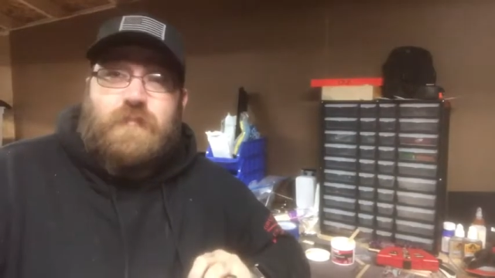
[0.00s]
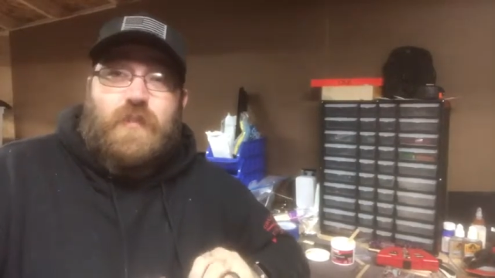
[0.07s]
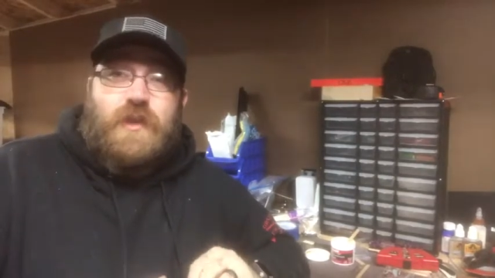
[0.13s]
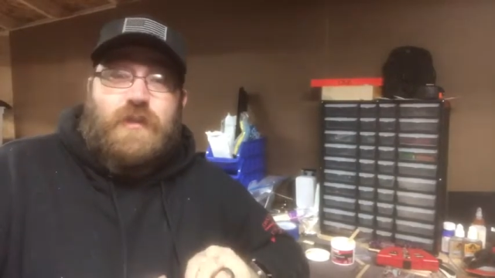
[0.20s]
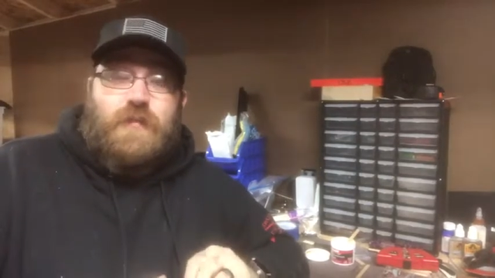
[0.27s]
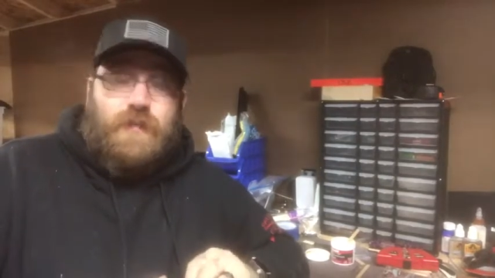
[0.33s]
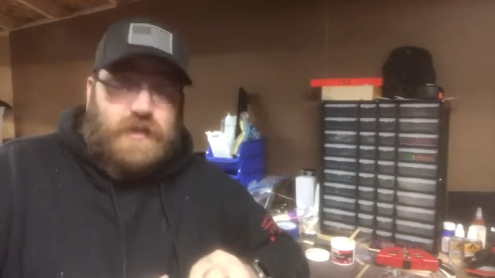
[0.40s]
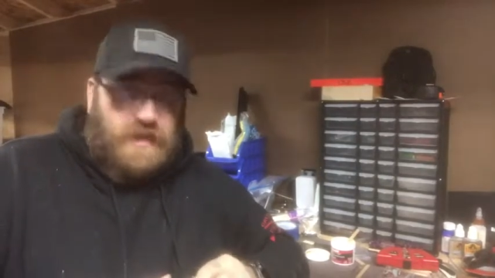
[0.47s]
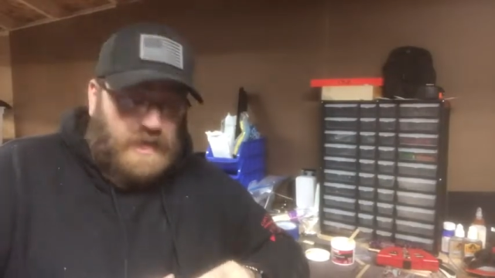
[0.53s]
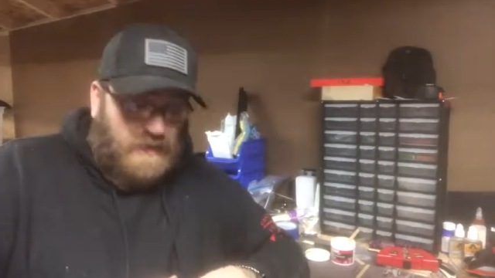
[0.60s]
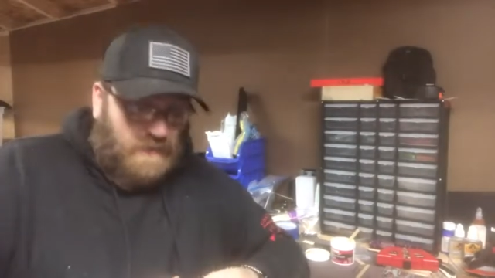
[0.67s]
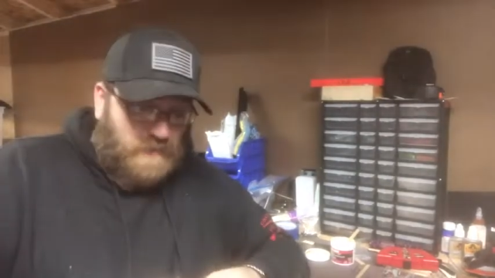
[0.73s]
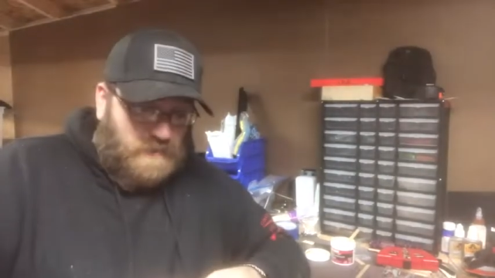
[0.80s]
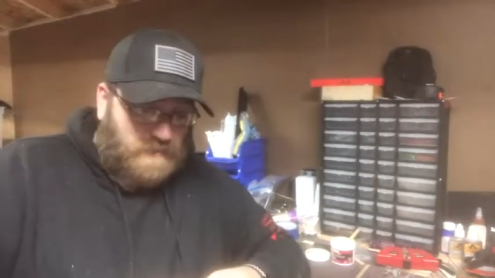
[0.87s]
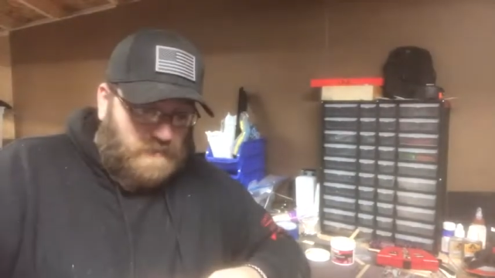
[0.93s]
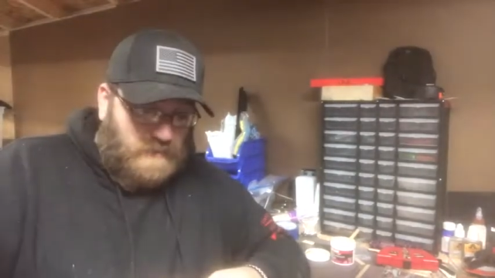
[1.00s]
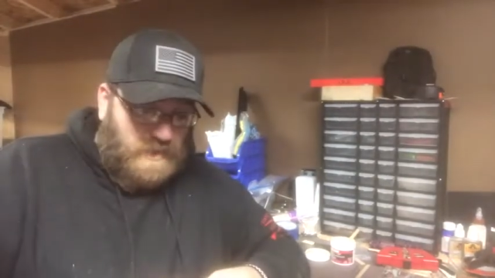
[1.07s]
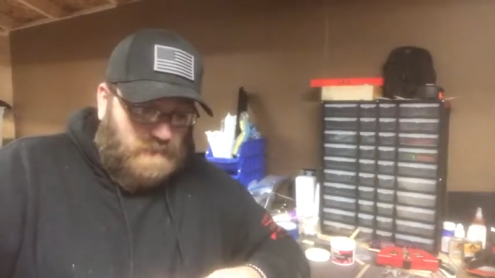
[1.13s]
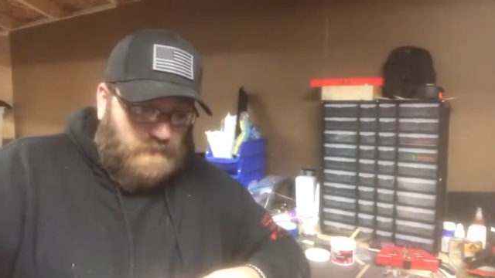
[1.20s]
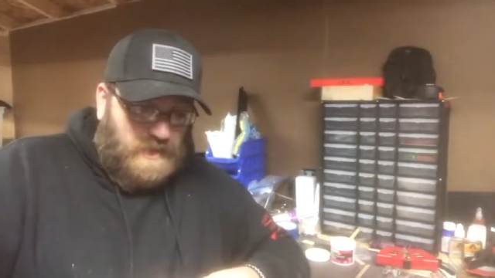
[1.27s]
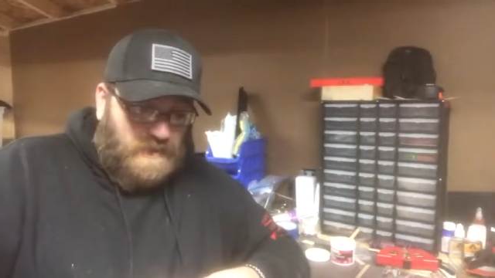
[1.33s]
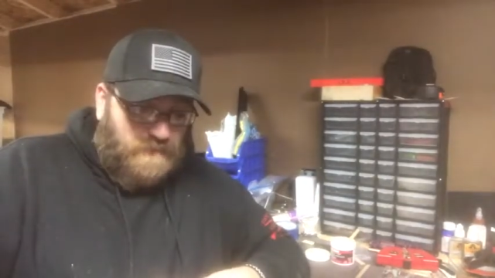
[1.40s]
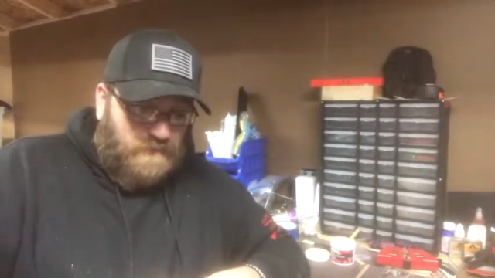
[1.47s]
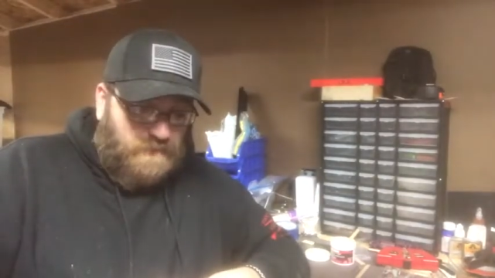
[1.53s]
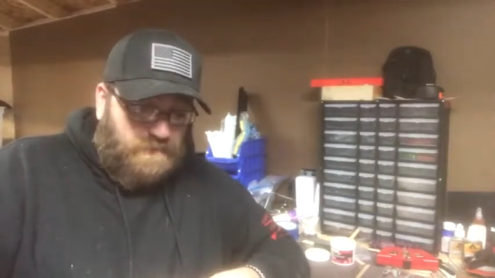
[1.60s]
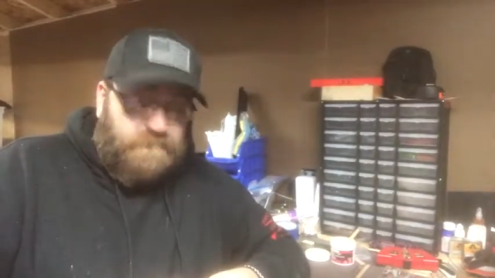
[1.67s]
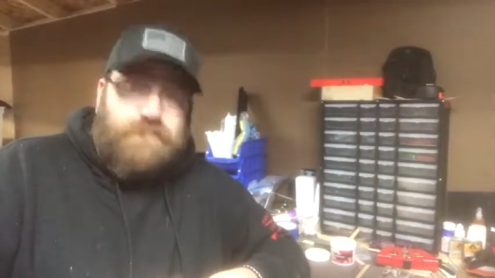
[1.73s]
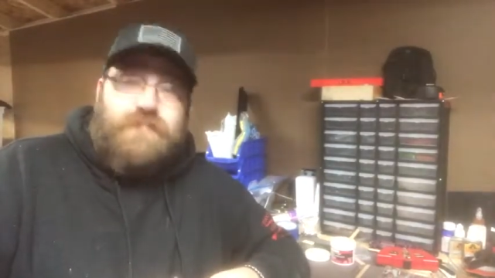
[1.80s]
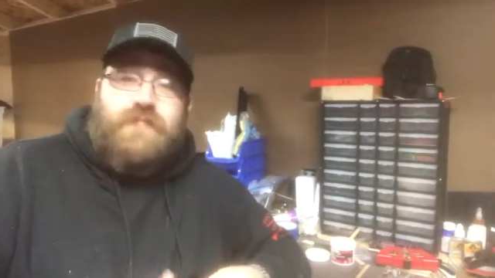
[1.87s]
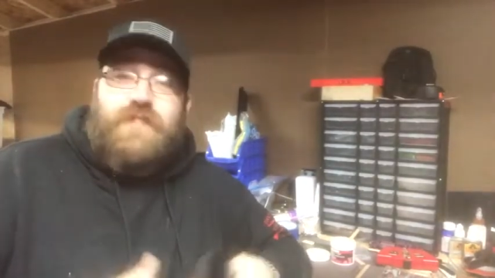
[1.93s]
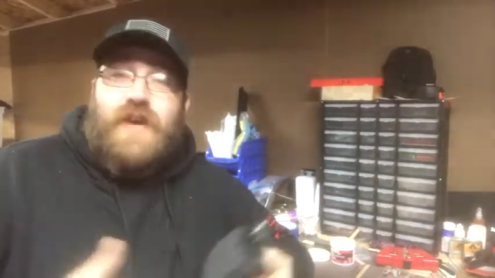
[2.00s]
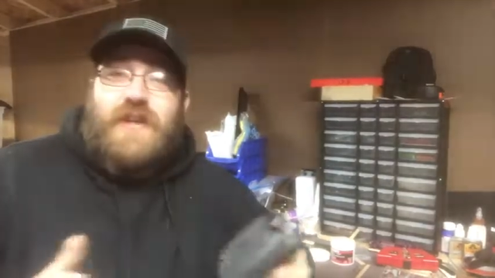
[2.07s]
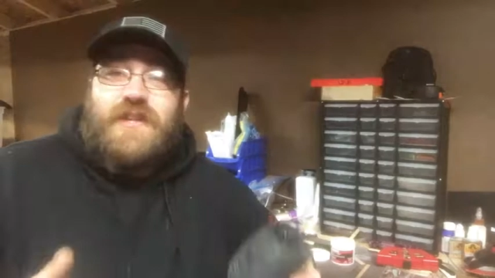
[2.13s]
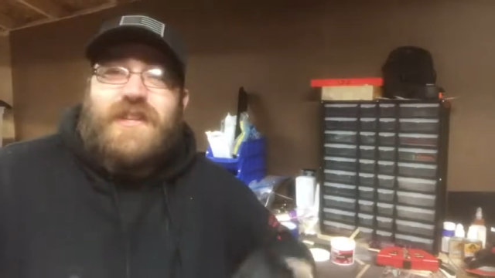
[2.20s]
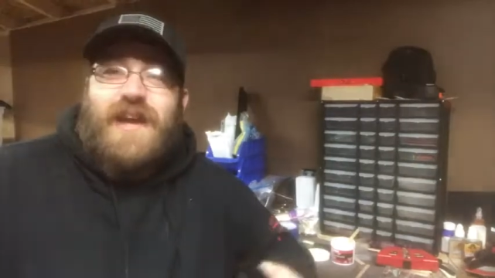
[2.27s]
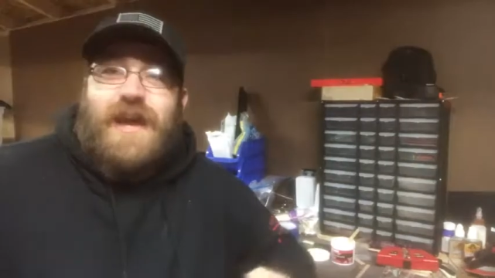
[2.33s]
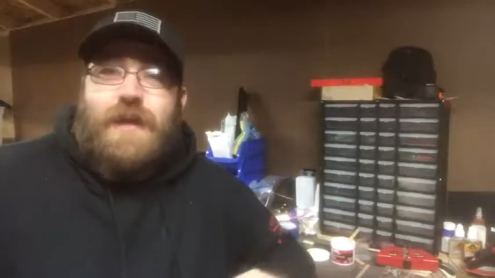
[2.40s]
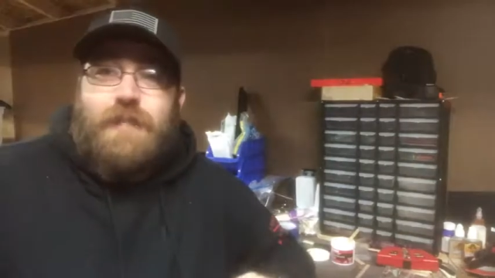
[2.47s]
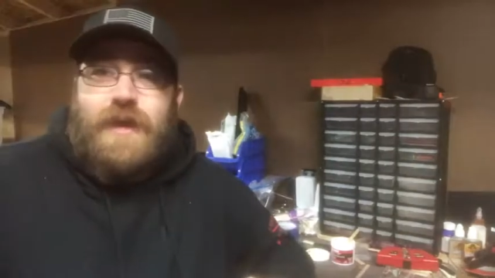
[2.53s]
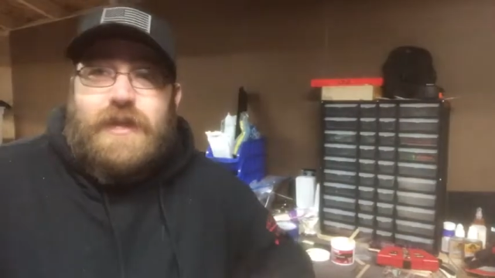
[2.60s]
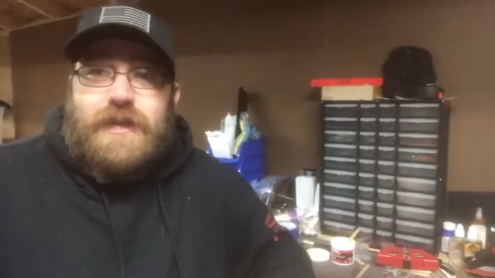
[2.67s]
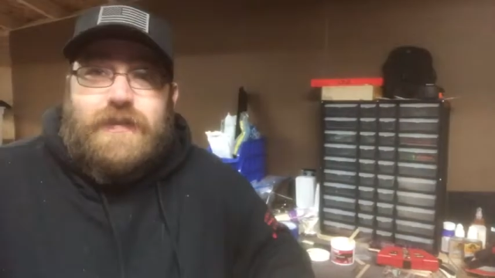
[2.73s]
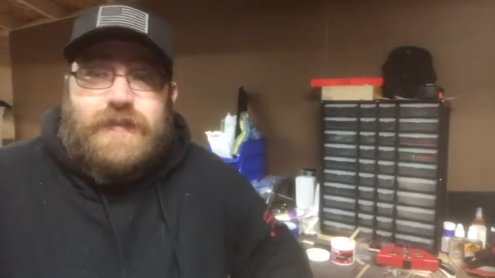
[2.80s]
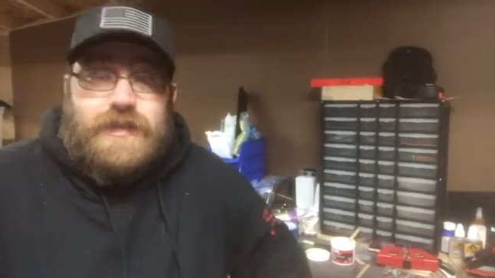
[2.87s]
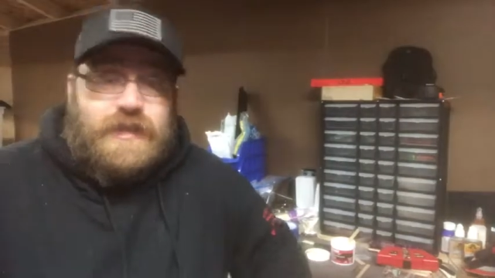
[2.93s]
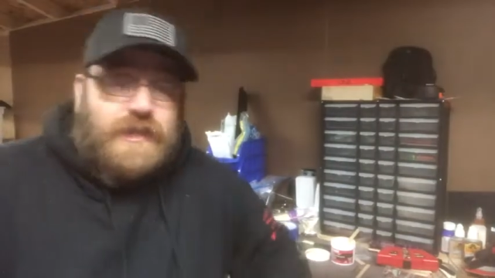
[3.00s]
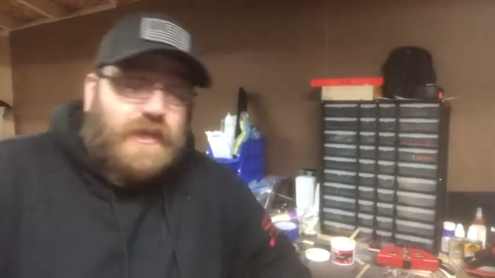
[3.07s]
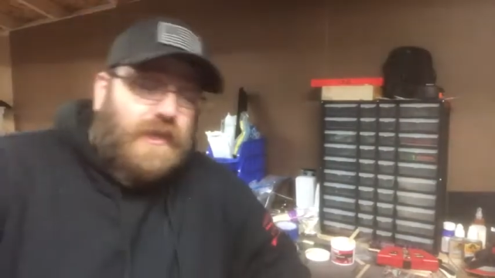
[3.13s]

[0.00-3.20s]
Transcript: We'll have a big fun time out of it.